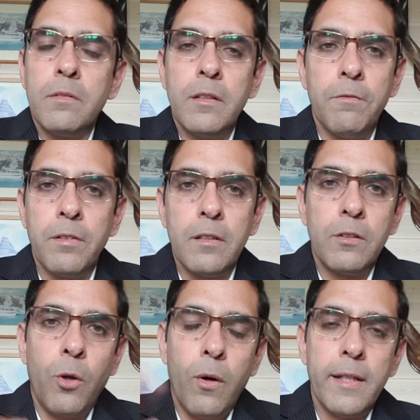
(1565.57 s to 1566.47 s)

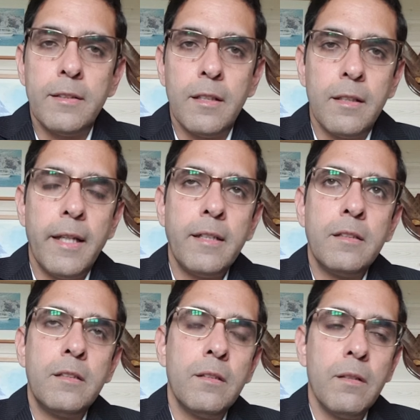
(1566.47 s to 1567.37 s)
different toys and
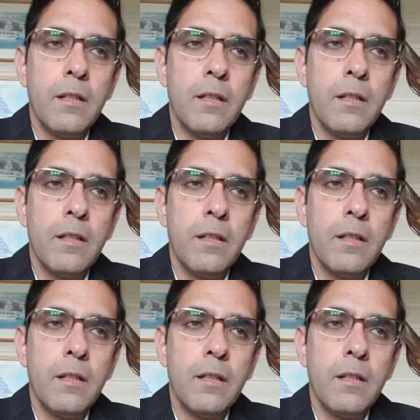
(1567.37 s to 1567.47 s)
things.